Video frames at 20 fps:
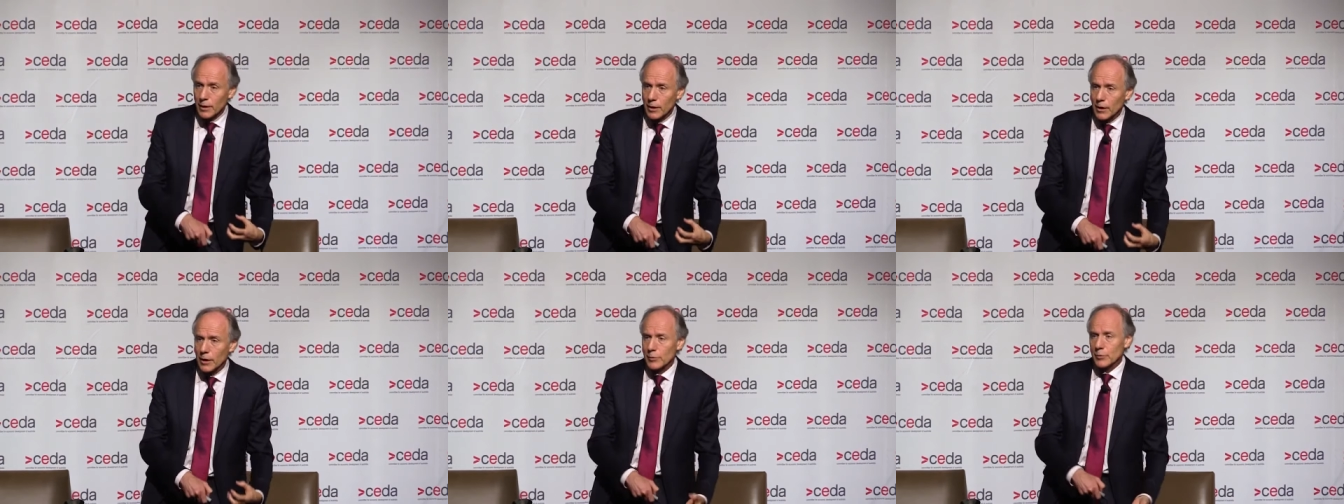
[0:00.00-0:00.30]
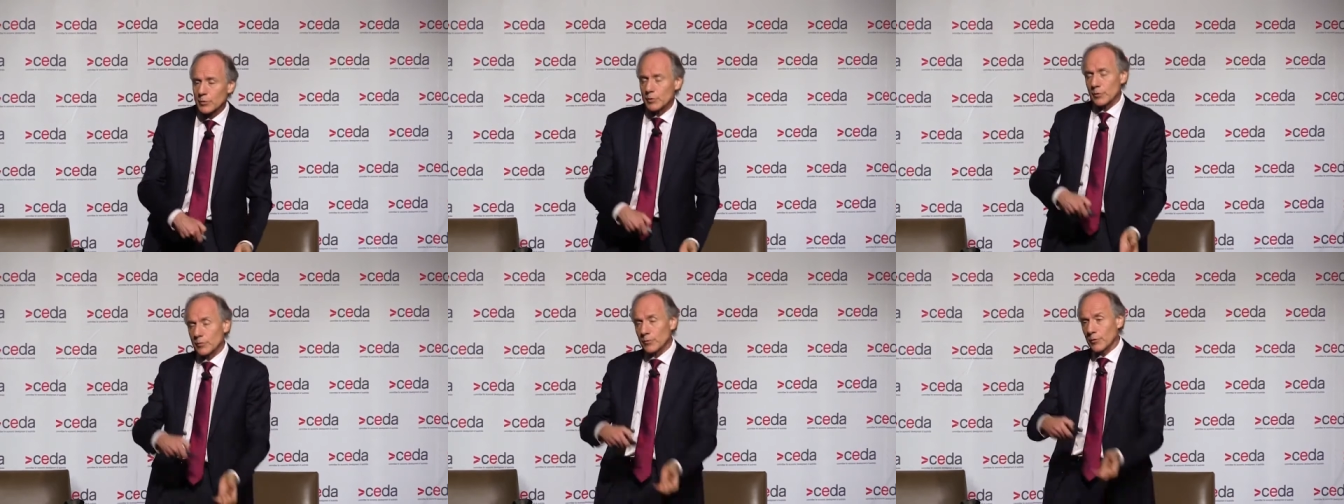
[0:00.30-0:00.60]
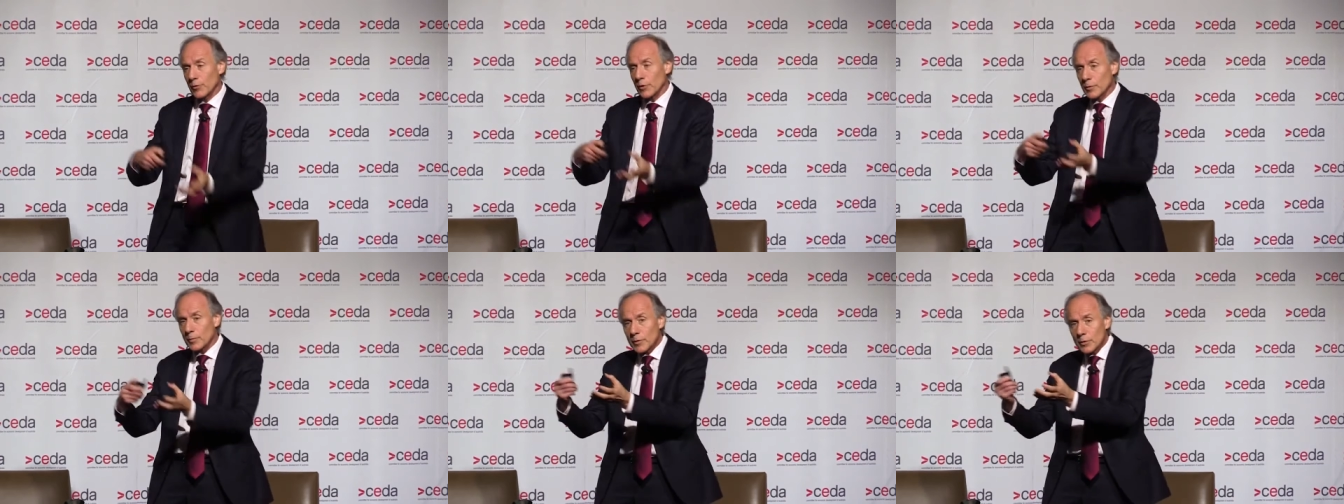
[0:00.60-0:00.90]
hydrogen
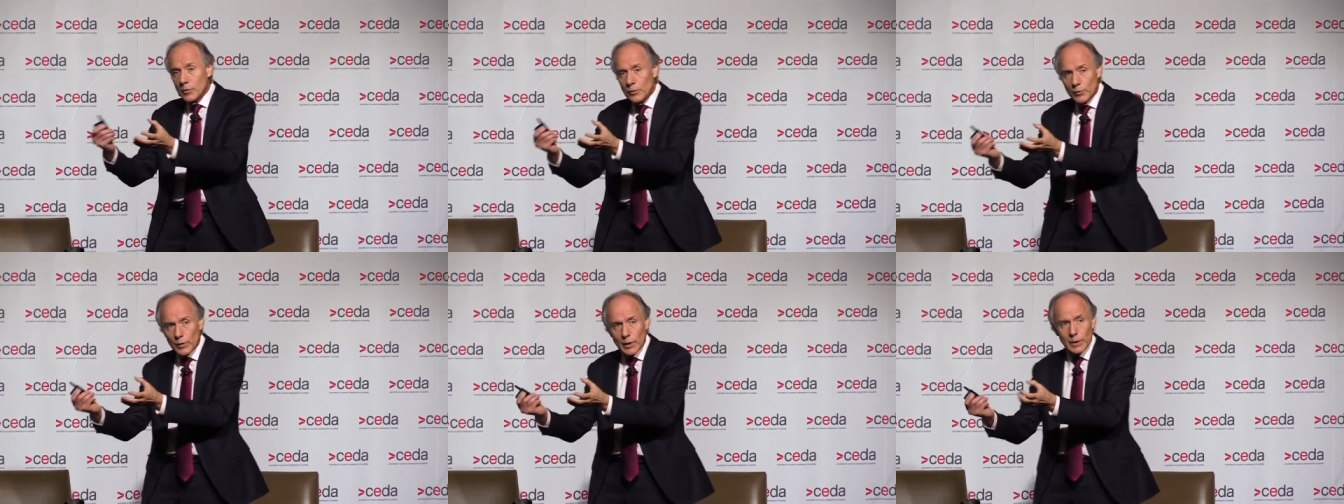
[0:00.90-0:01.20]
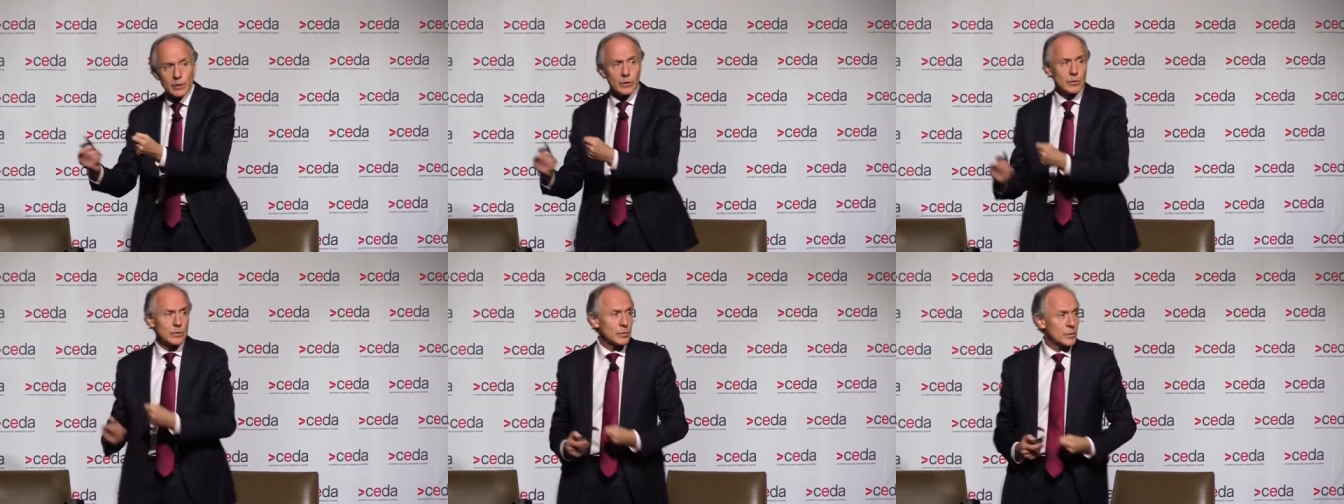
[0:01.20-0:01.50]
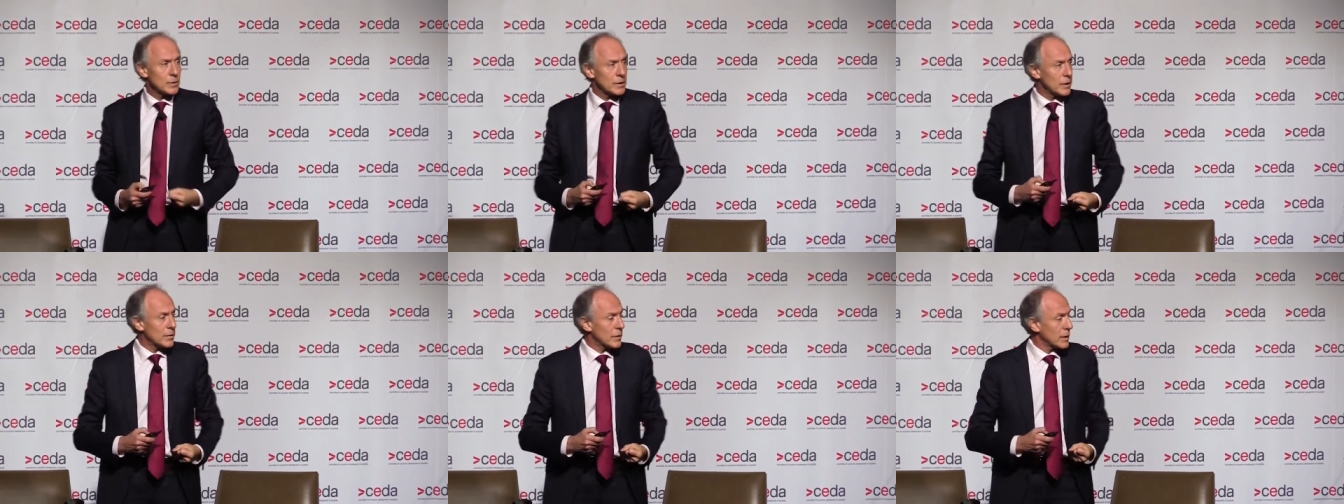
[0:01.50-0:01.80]
from Australia
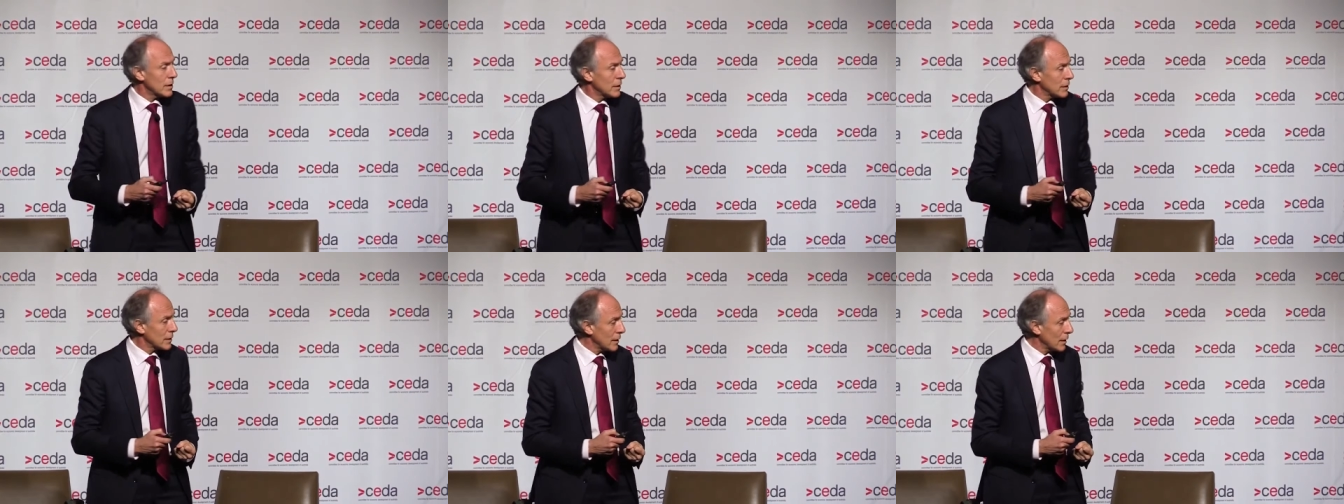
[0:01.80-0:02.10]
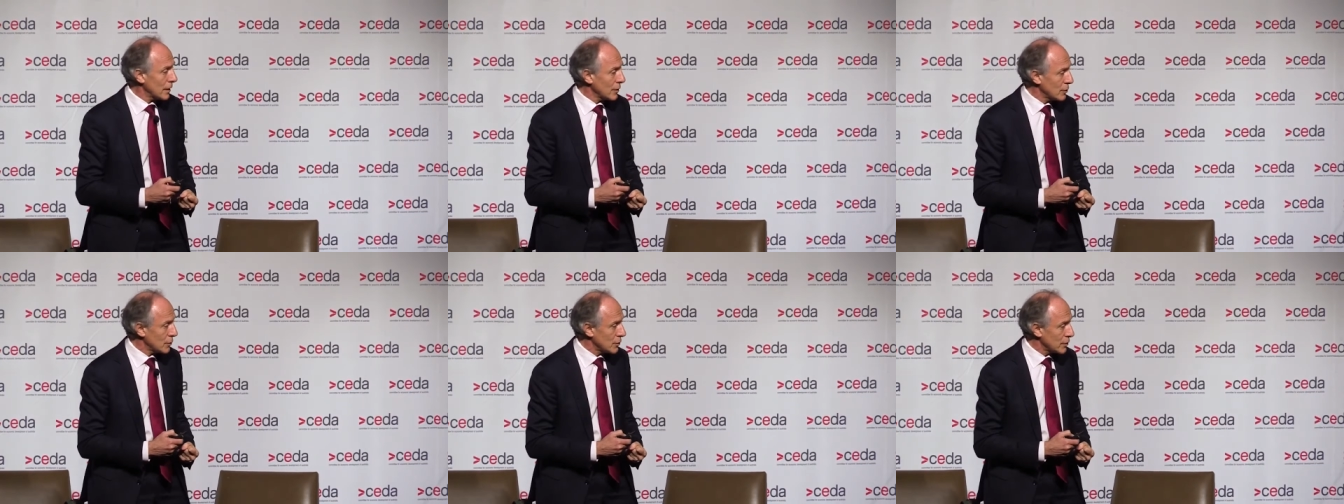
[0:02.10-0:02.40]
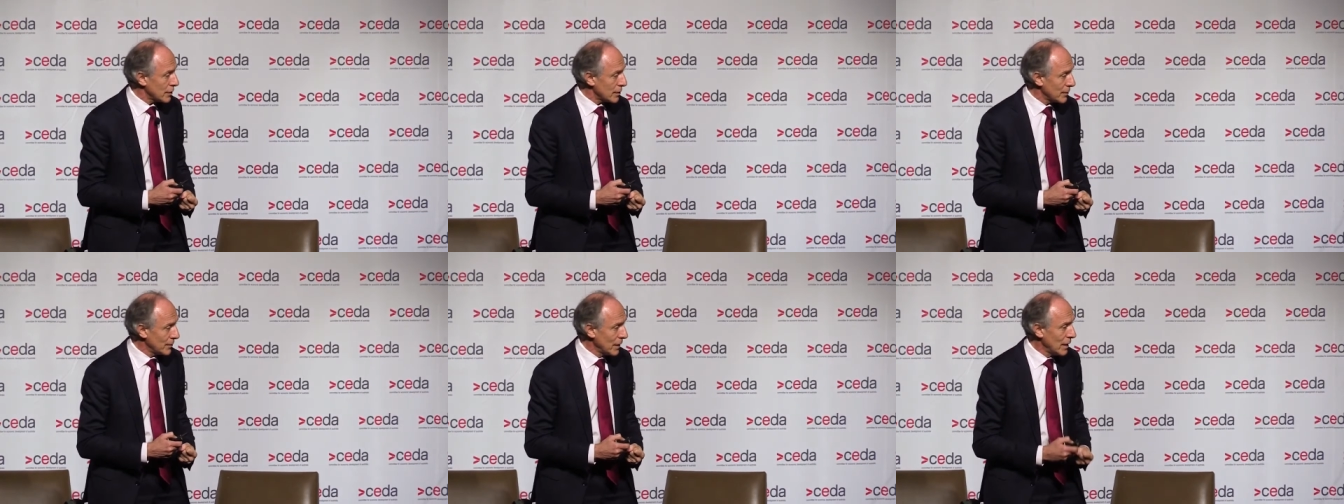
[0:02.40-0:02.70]
to another
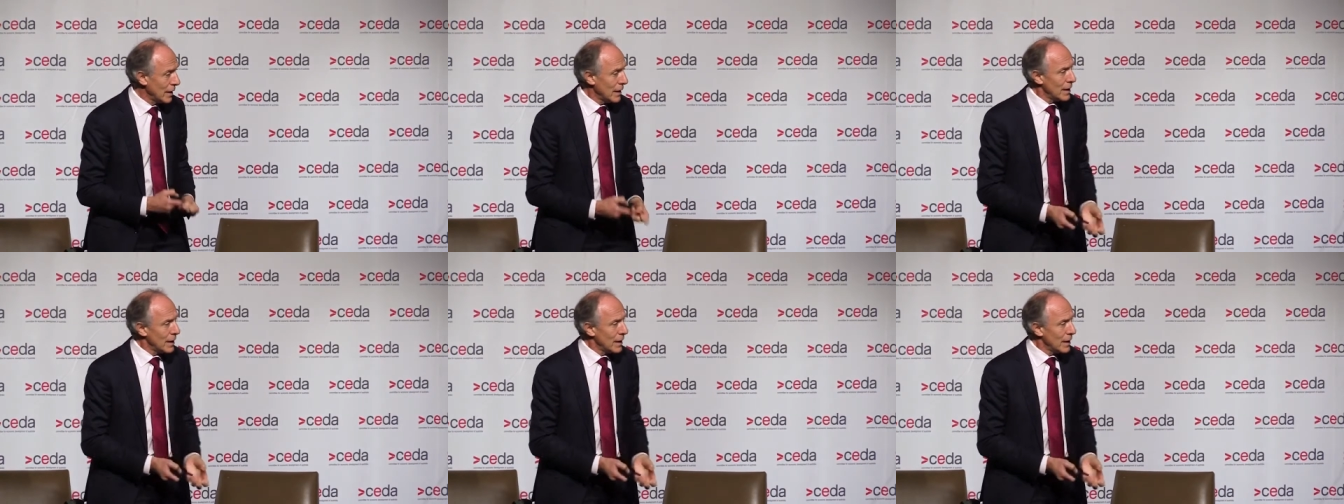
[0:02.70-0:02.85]
country.